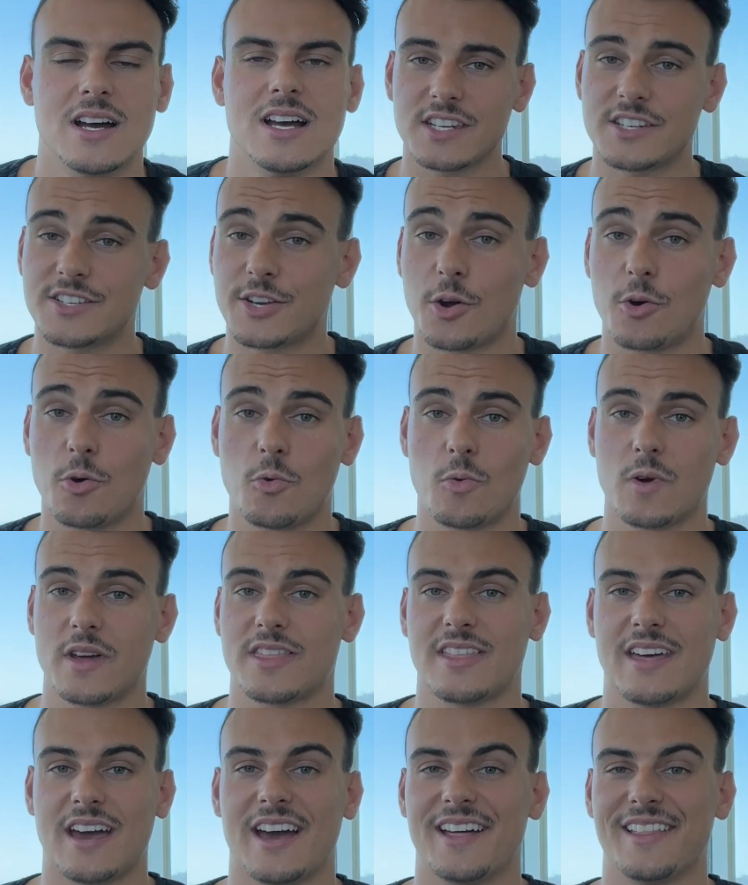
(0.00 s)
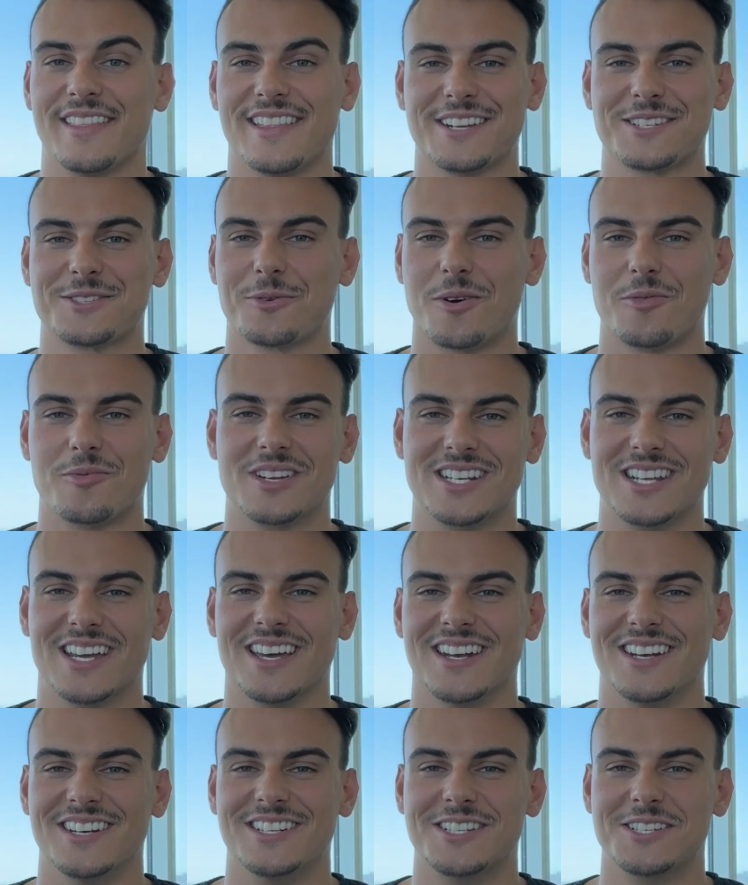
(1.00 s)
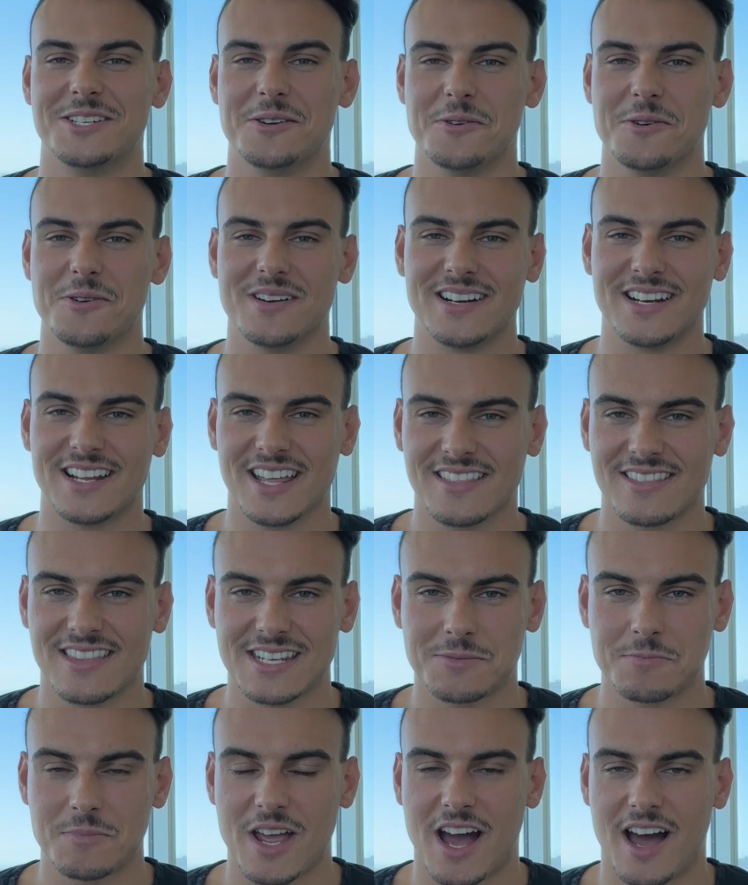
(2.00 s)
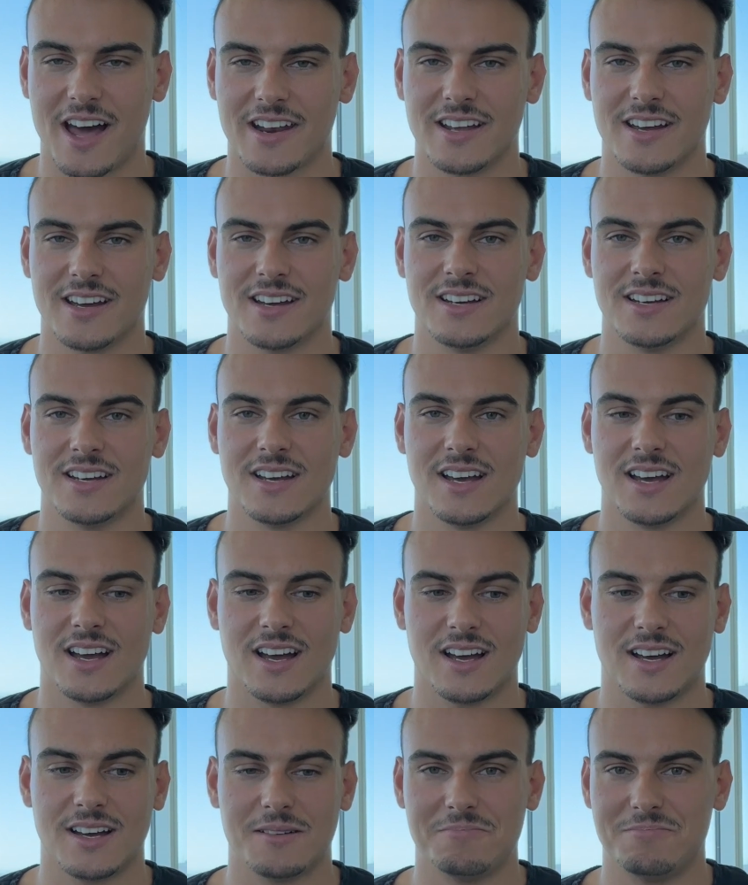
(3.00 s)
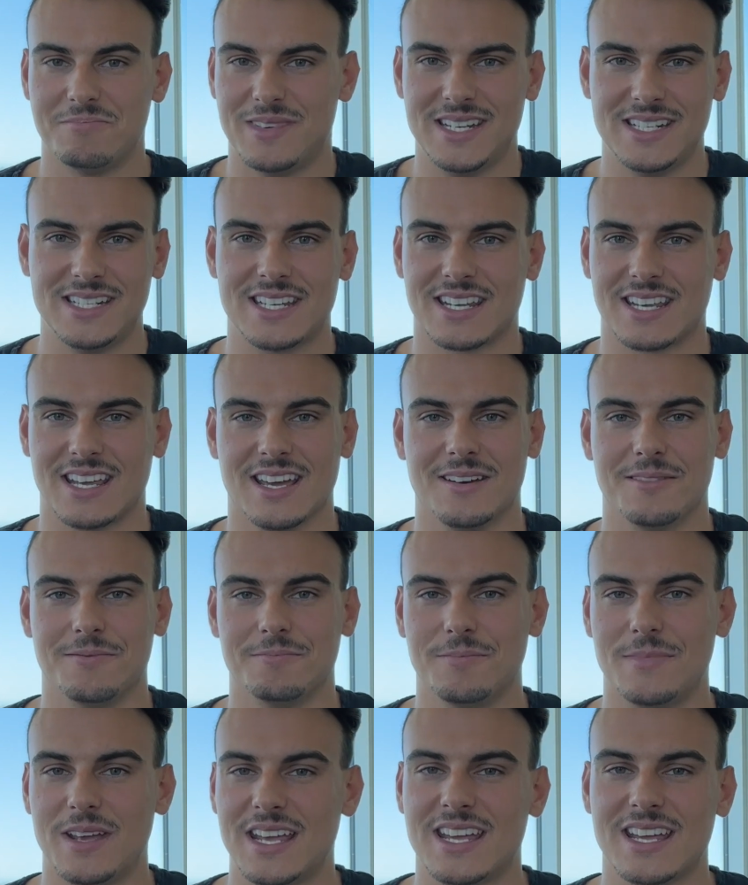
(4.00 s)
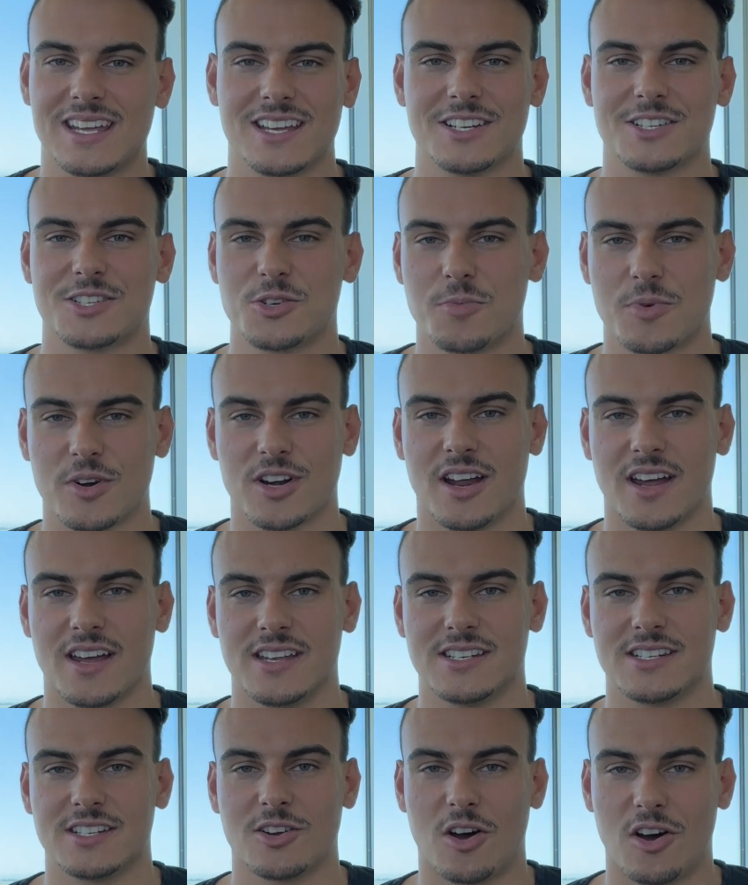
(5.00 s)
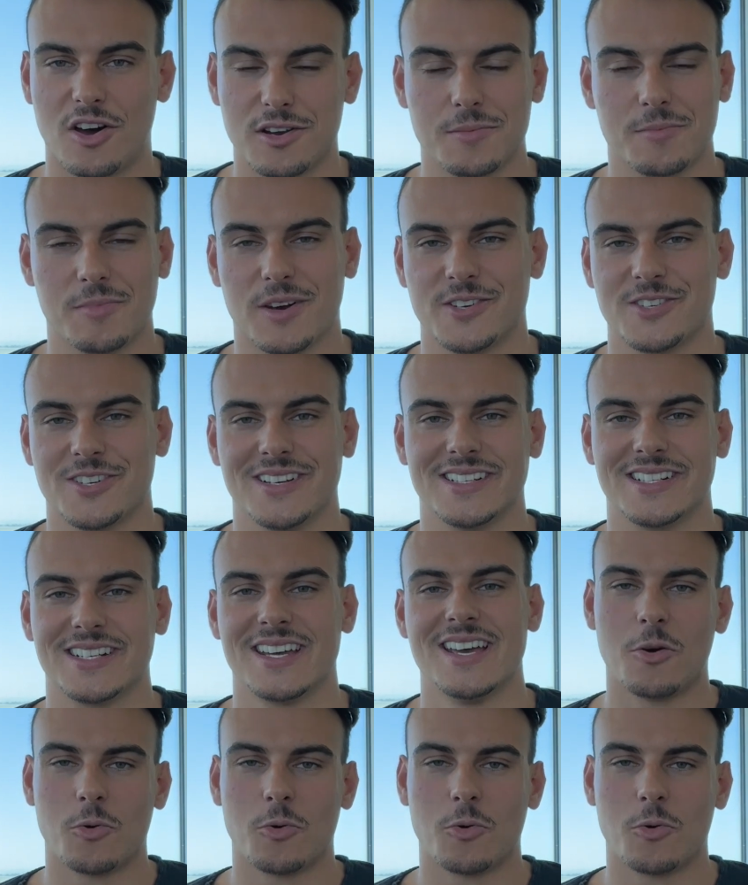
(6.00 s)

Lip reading: So with that, that's what we did to get this Miata mint again, making it super nice on a budget.